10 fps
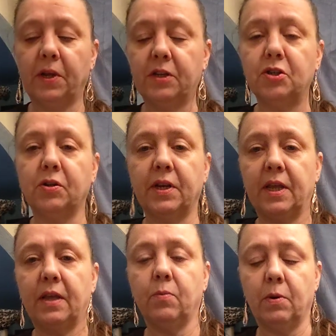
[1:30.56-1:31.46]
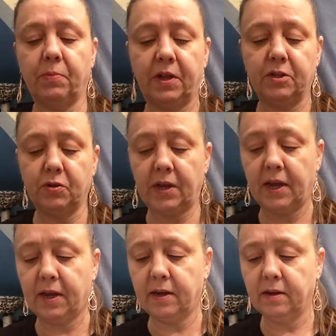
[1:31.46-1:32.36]
plants you can eat, what plants you
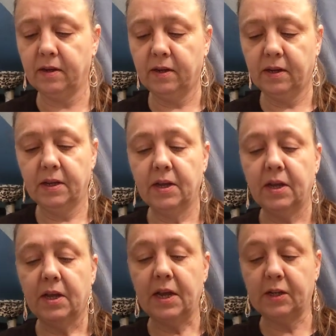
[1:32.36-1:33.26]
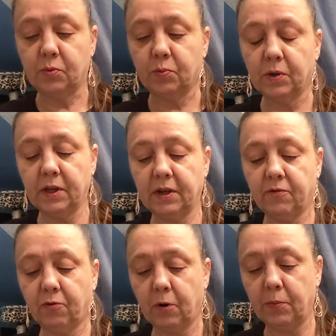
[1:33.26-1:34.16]
can't. It's really
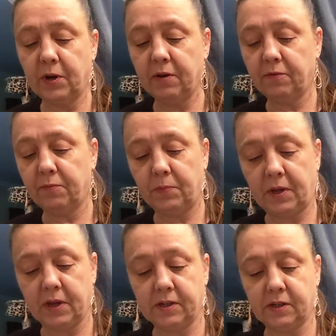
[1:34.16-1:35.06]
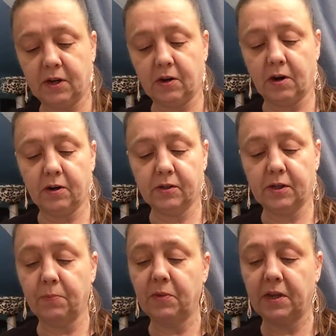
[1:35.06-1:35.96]
informative because there are
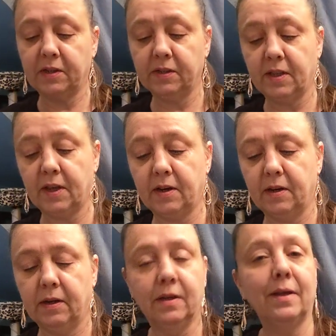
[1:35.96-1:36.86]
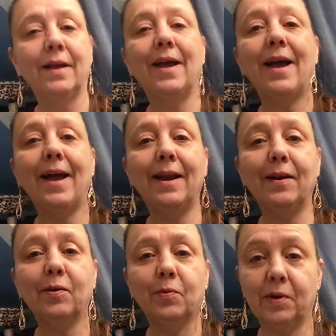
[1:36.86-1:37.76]
some things that I
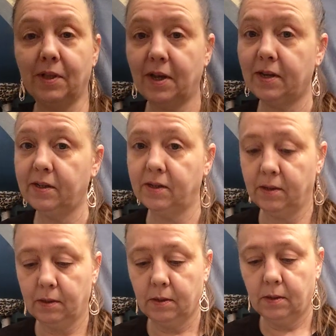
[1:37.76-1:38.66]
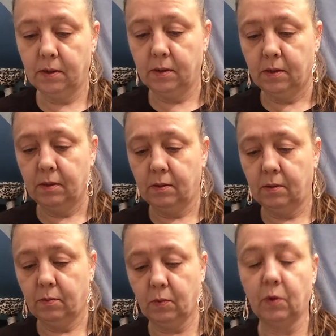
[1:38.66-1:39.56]
didn't realize
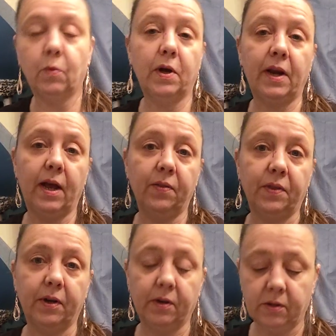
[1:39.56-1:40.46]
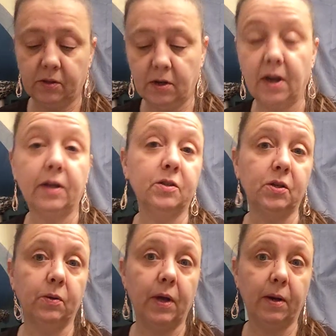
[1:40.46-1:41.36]
were, 1, out there, and
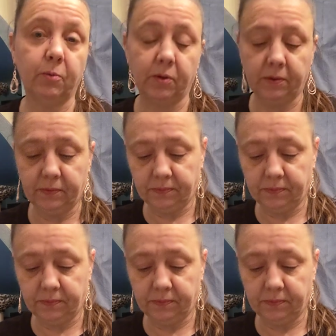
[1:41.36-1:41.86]
2, edible.